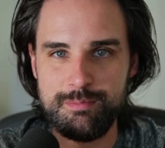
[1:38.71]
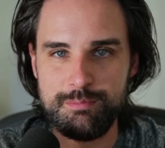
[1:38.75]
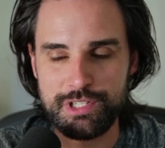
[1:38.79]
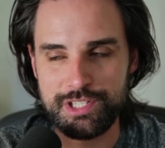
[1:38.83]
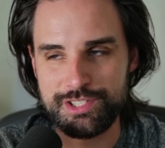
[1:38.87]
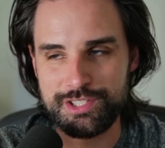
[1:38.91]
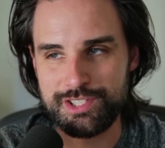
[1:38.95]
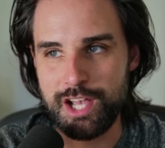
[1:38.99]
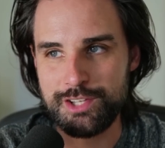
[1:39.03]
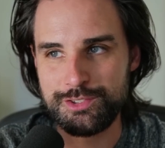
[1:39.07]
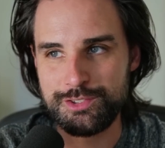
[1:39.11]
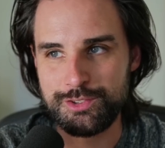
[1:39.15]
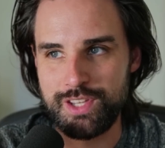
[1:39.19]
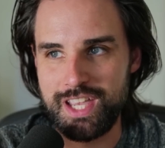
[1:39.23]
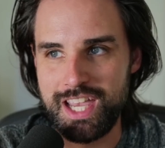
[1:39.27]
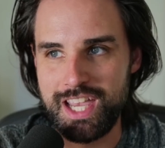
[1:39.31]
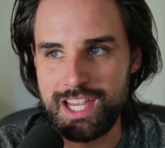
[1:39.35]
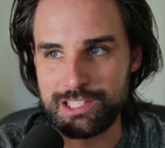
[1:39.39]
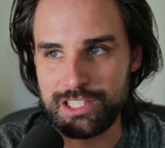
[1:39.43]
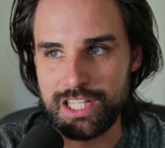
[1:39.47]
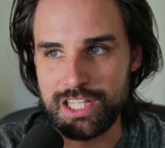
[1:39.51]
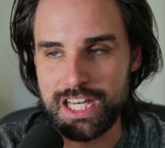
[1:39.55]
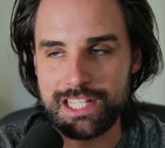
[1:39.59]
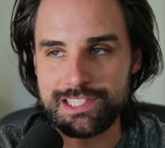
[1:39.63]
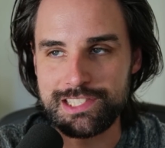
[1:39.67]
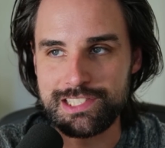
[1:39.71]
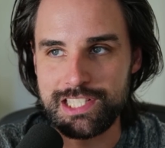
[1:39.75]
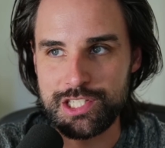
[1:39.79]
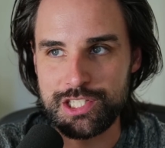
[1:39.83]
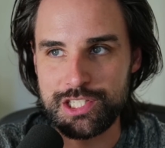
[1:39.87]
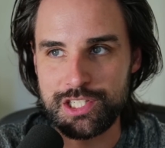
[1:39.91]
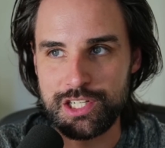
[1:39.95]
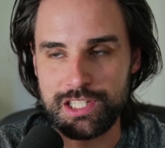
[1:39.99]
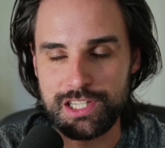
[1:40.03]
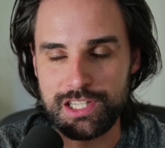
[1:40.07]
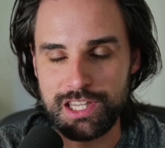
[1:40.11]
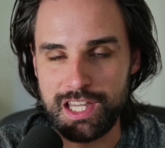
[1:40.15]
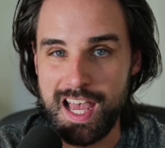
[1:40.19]
But it's also gained a lot of attention
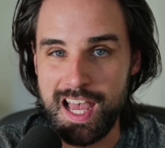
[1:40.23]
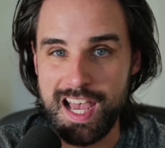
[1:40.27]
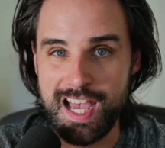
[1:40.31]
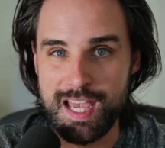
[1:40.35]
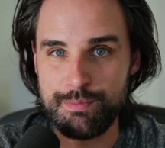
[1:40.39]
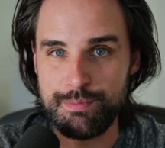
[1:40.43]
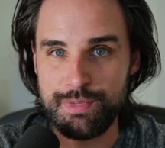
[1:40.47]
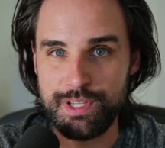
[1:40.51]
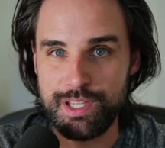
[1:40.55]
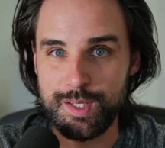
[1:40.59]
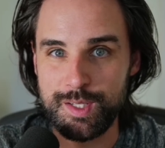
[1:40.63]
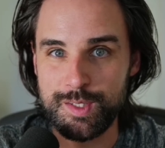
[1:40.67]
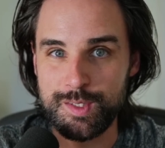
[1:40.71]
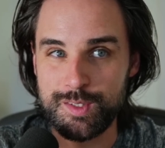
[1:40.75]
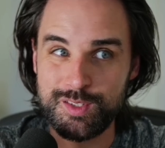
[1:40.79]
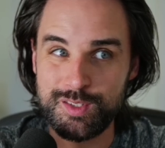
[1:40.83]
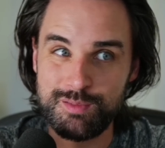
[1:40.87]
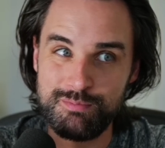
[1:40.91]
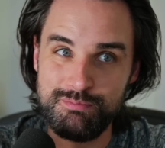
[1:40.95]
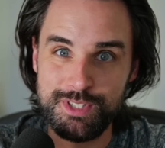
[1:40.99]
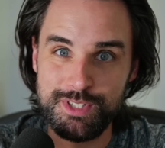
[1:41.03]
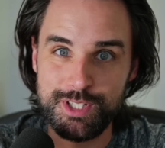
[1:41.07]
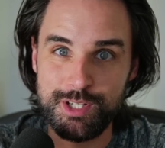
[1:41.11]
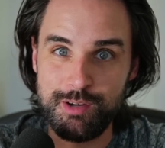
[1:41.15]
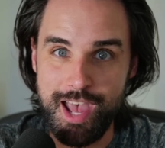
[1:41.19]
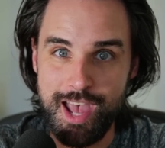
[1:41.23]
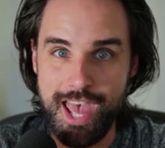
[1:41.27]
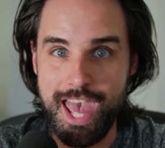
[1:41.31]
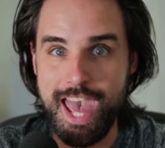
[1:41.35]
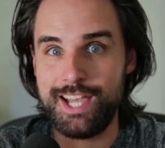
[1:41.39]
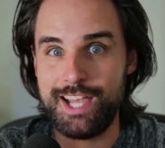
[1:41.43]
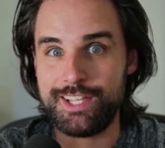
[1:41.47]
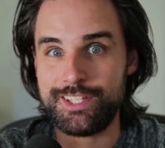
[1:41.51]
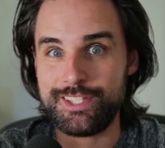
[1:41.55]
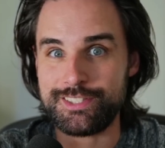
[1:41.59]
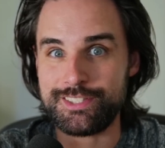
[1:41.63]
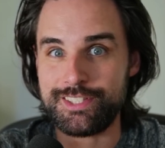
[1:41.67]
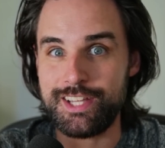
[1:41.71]
online because, you know,
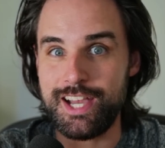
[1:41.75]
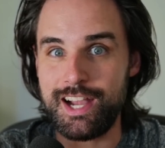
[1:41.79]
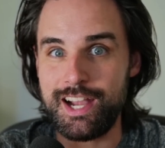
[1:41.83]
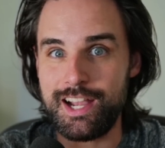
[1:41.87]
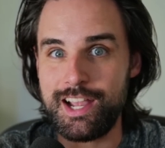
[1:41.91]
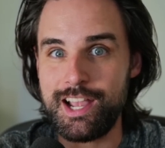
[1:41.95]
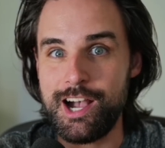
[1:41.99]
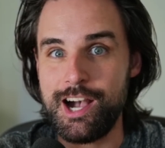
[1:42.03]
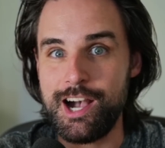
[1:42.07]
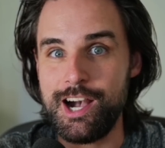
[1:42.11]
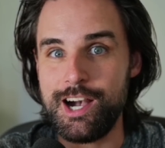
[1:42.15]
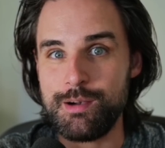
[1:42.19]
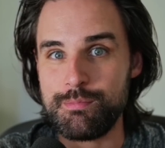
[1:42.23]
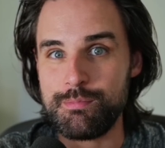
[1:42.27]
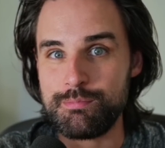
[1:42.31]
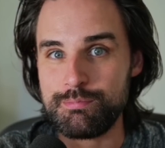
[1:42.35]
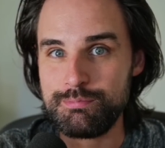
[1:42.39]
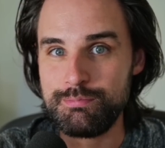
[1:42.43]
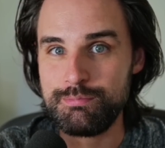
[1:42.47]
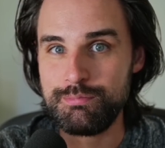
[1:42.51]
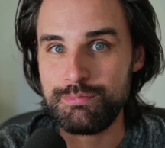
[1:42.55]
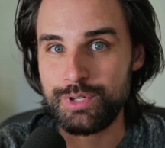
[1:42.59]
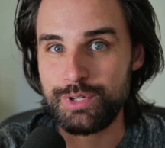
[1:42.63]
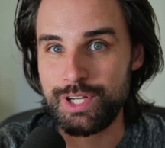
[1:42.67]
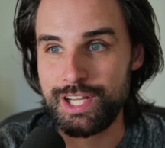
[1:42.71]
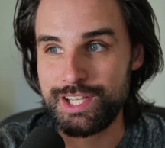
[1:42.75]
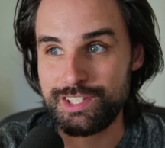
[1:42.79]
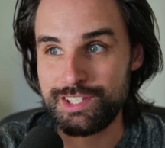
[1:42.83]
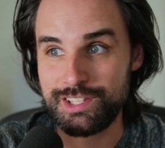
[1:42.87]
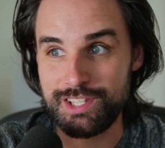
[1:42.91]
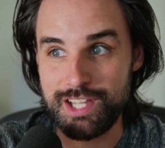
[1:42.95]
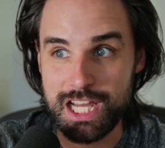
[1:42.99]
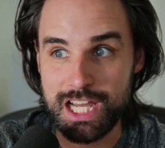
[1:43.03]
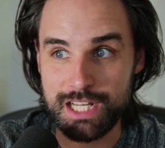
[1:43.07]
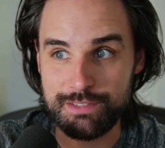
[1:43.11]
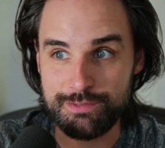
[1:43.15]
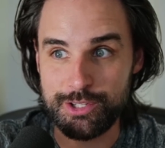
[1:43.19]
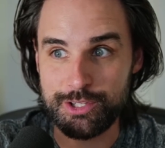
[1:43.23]
X.com brings a
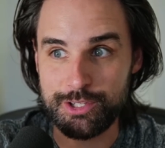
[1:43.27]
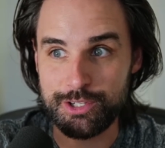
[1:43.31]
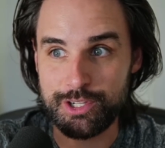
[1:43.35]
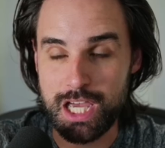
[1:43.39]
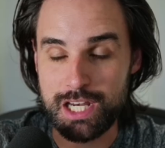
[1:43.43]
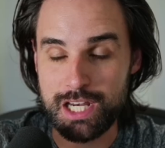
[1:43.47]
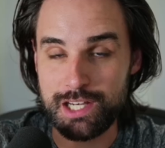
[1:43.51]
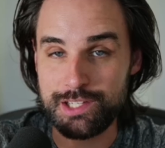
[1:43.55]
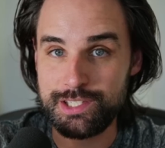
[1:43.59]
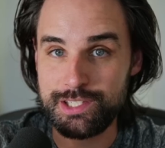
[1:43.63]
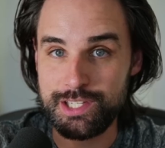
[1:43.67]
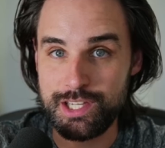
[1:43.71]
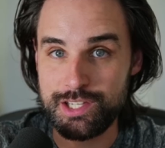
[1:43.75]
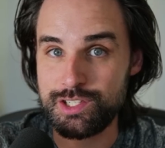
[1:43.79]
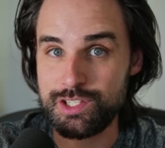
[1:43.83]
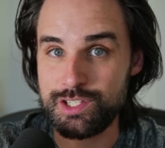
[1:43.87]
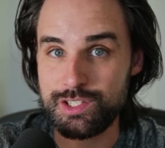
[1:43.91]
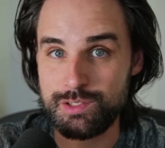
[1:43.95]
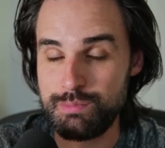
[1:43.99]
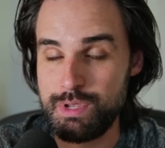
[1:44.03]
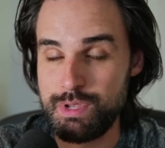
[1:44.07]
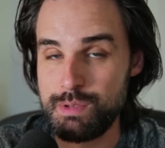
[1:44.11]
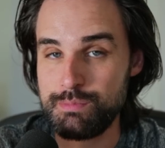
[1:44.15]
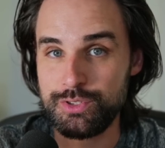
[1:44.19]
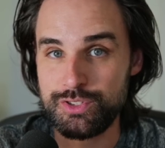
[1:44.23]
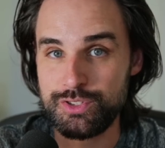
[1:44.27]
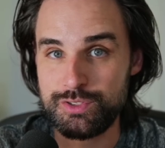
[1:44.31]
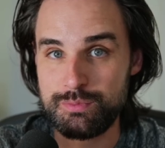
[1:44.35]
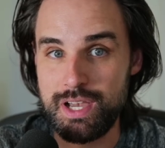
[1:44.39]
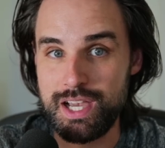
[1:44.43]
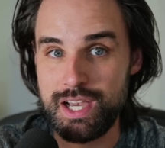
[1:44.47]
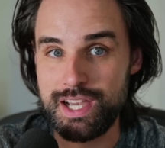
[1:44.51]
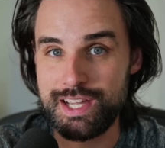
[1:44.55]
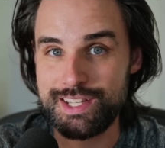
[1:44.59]
lot of other connotation to people's minds,